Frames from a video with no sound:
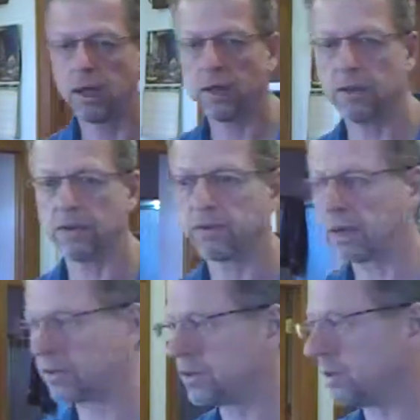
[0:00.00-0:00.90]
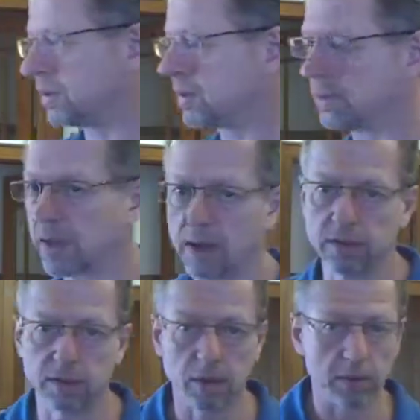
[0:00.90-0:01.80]
end this session because I got to
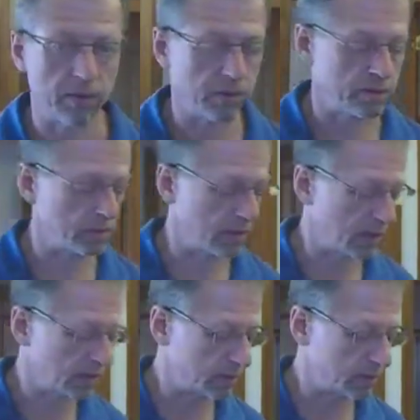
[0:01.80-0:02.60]
start my first runnings.